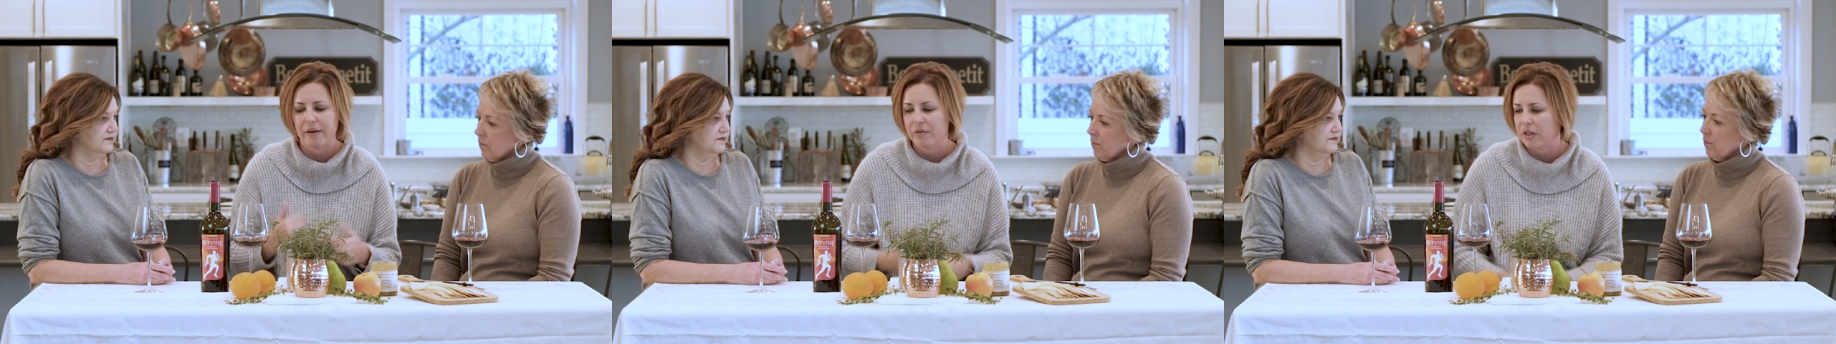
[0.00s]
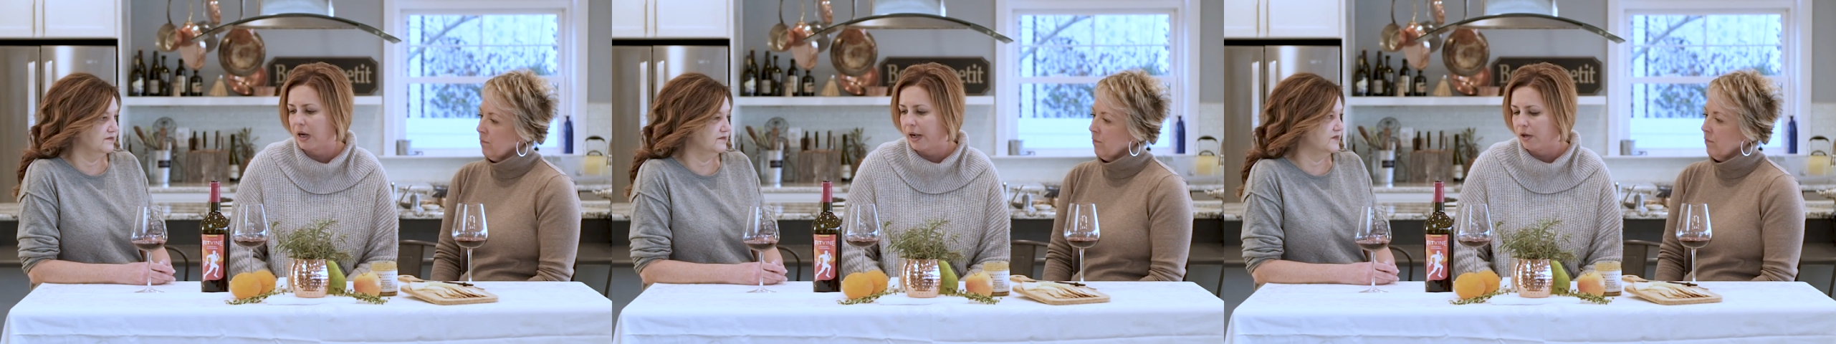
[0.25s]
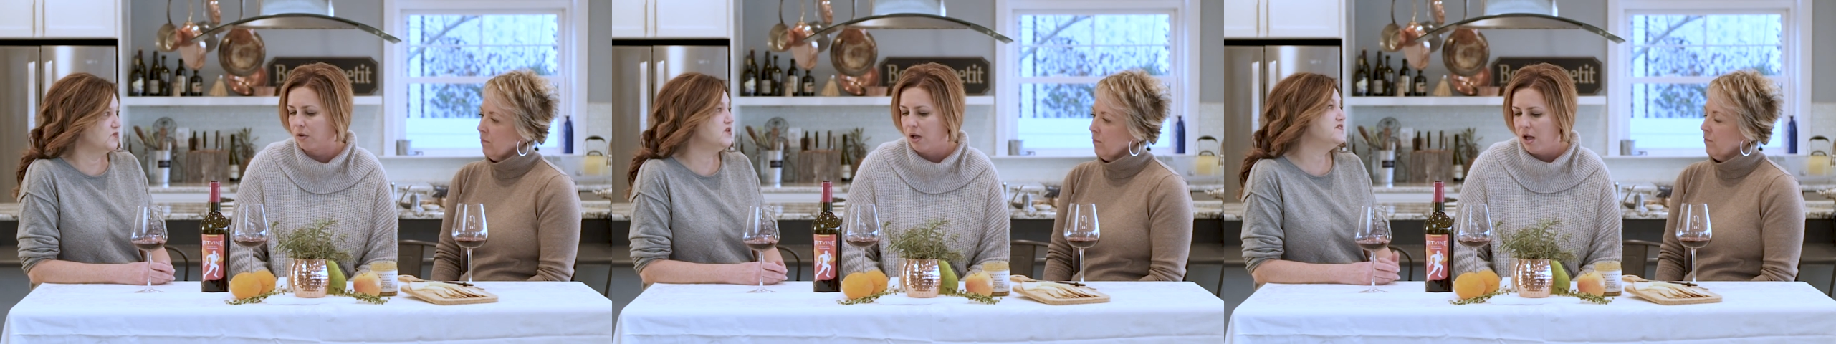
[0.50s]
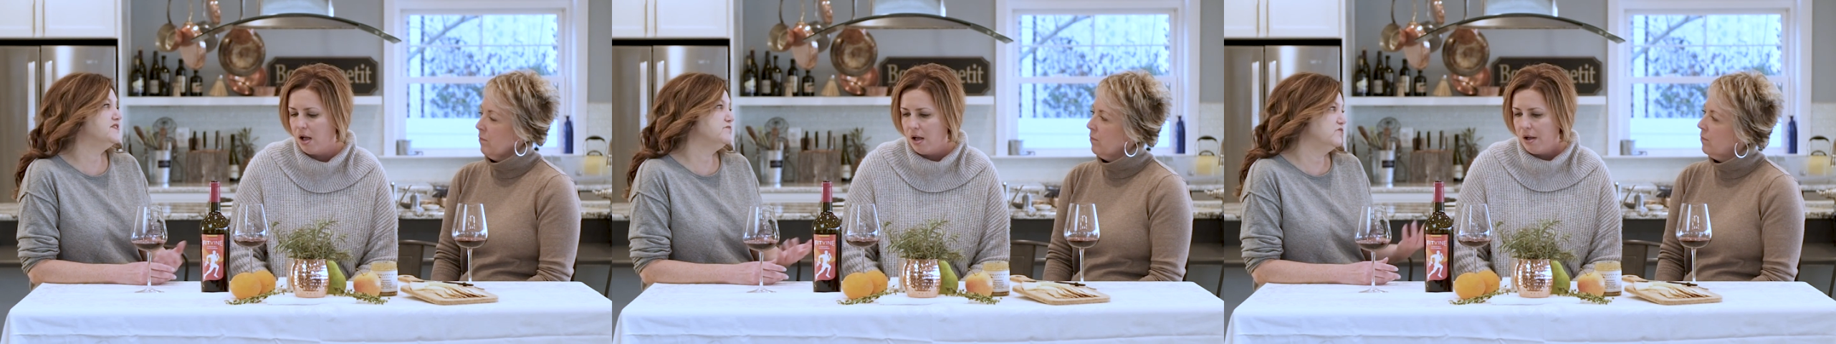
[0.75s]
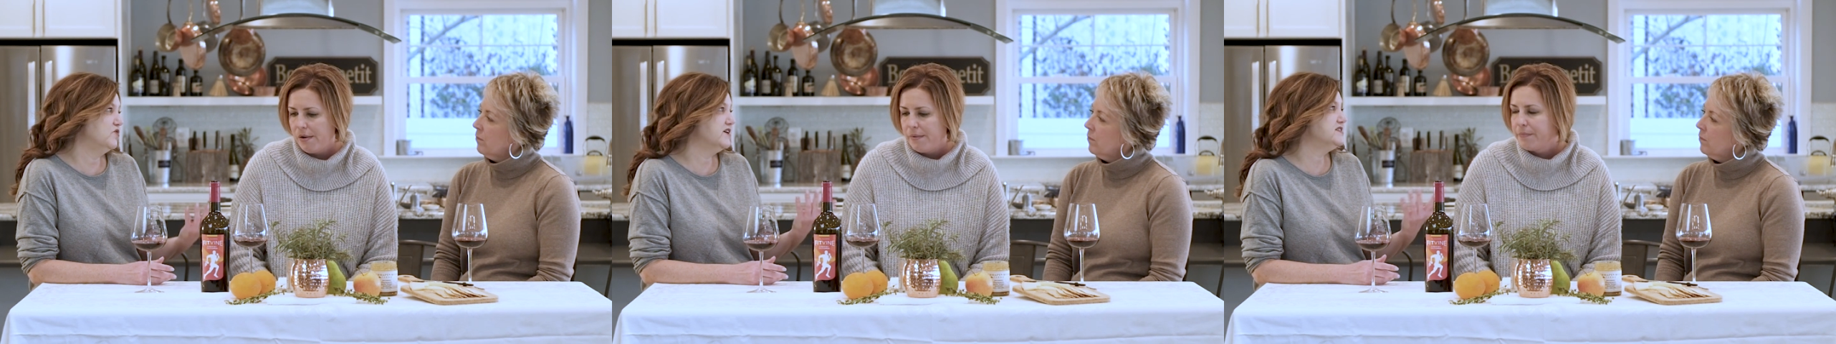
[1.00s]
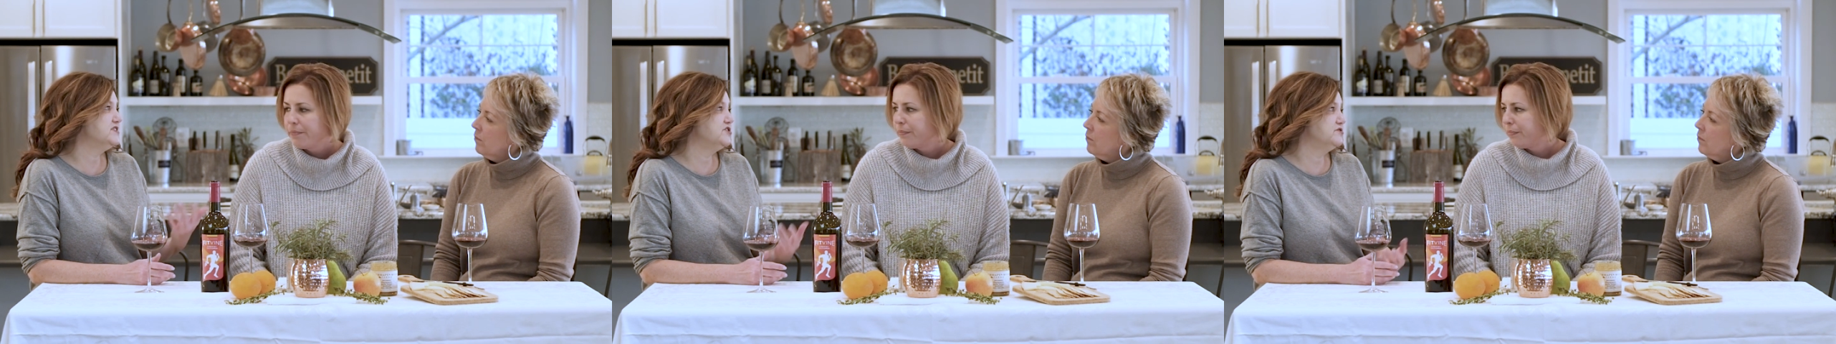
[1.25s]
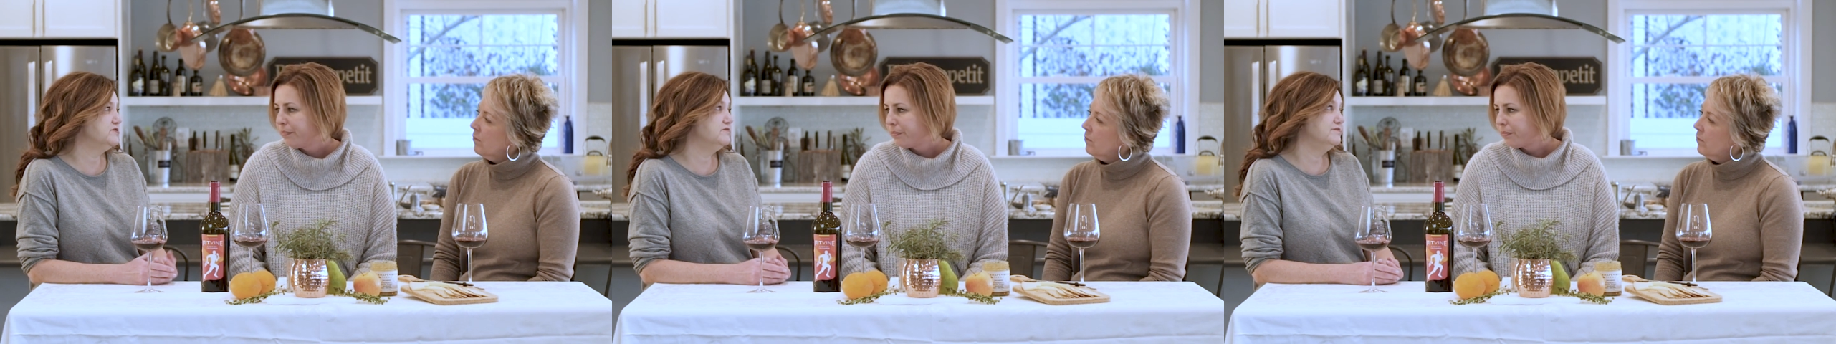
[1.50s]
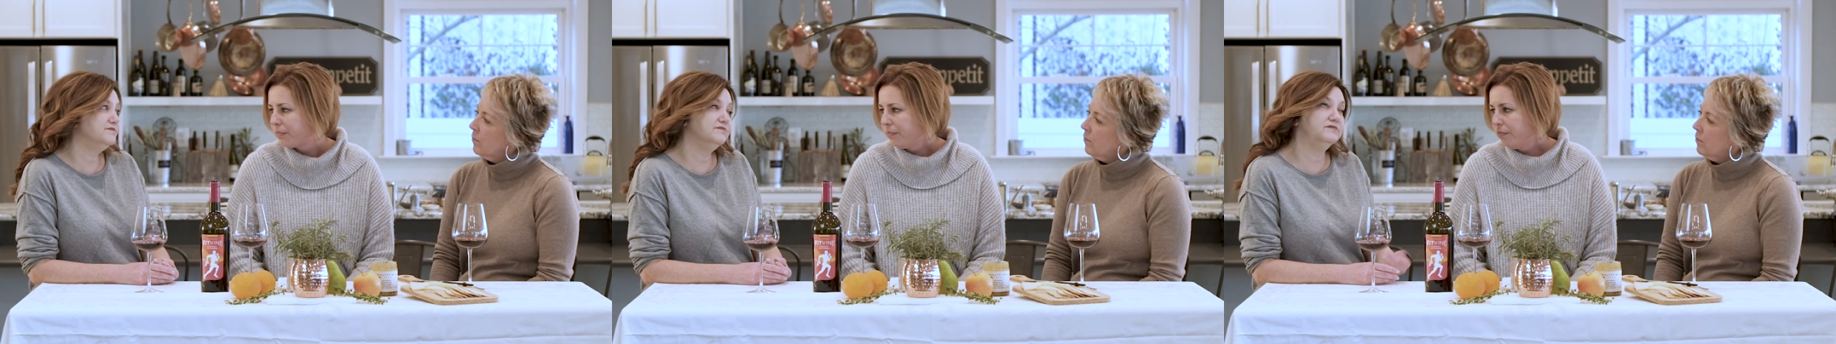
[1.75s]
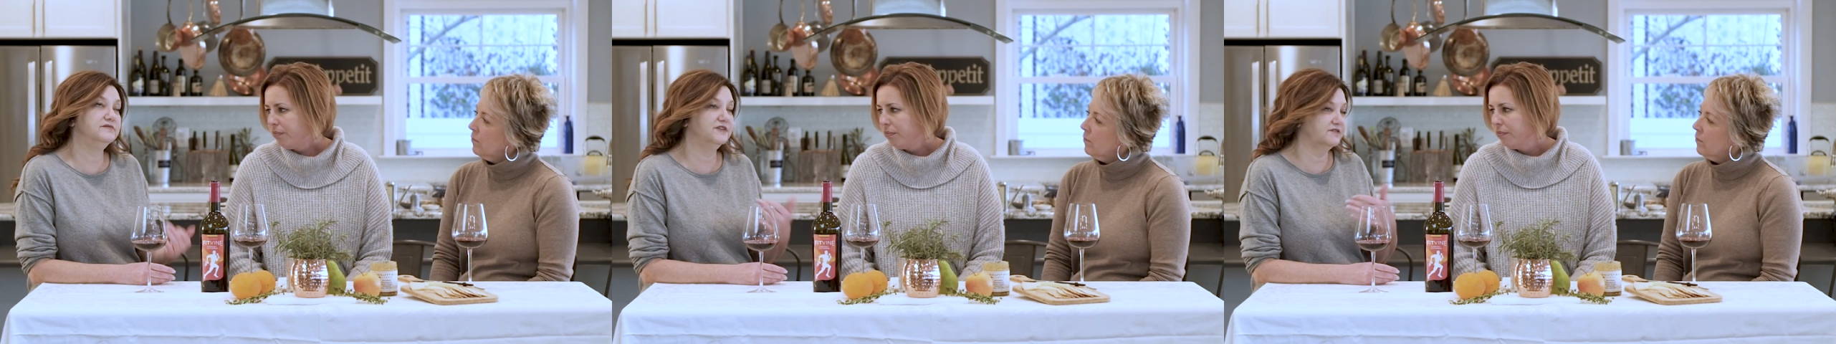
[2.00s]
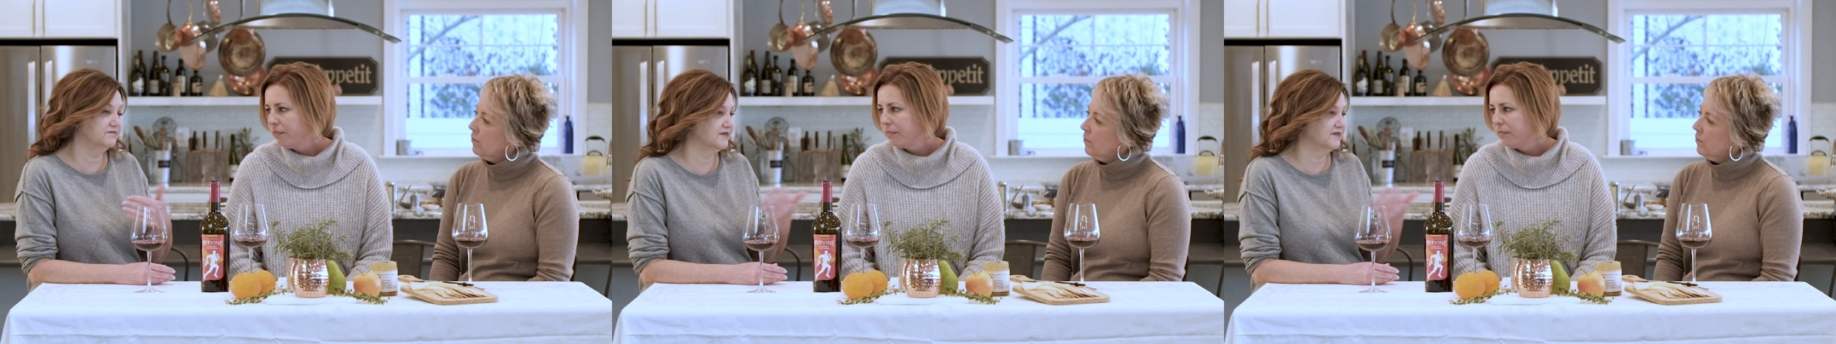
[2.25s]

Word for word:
Speaker 1: lifestyle
Speaker 2: well and the reds do you know